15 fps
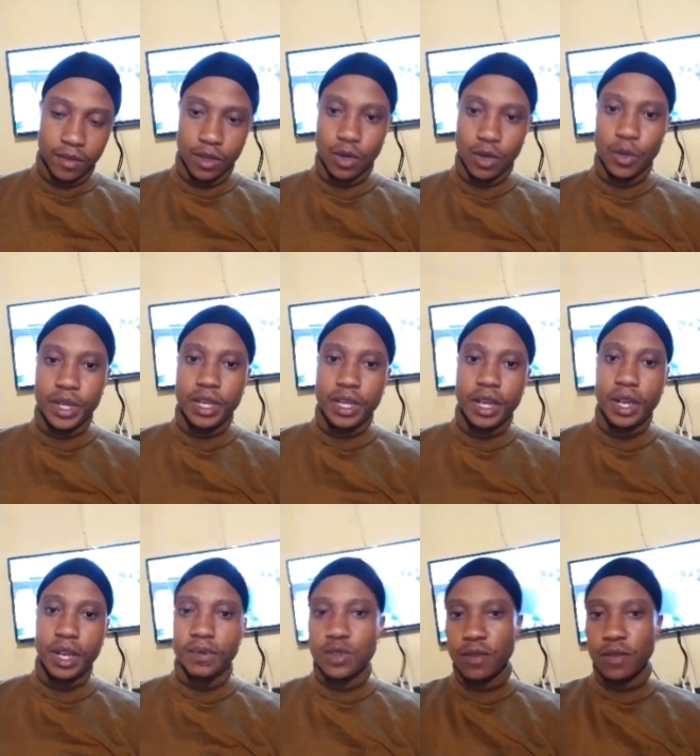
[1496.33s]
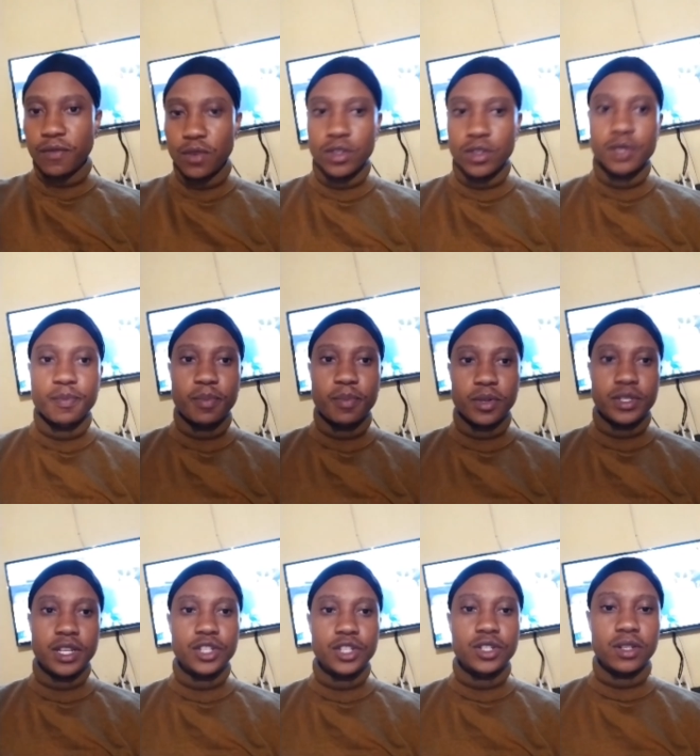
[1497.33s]
You're waking up to your fullest
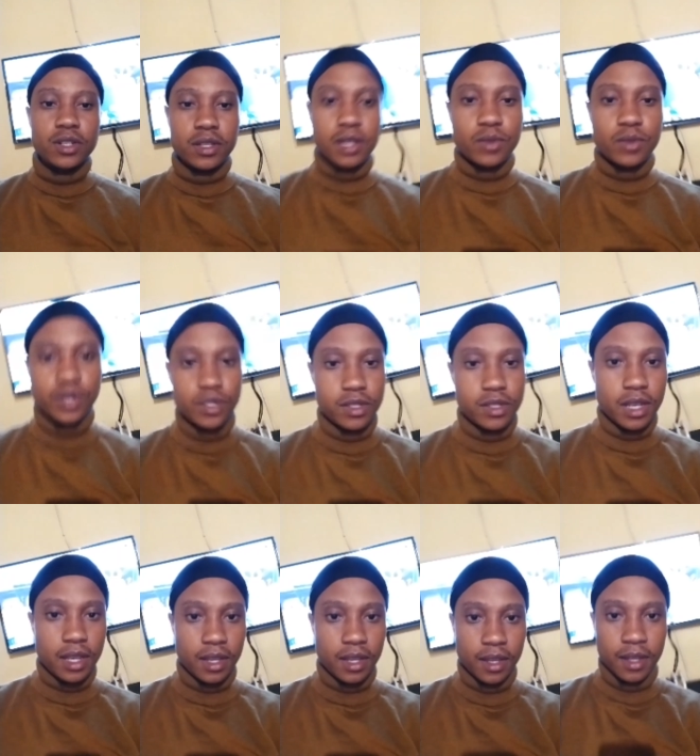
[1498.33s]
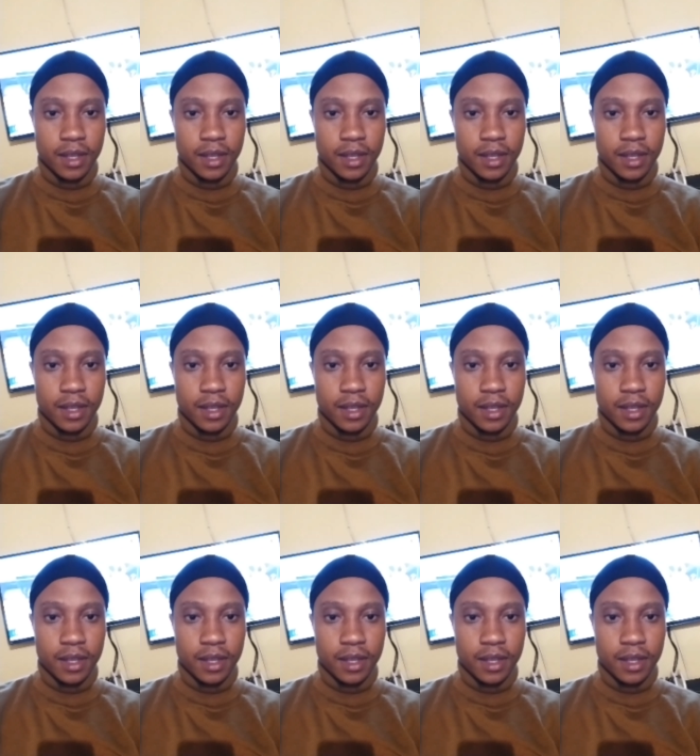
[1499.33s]
potential. That's what you're saying.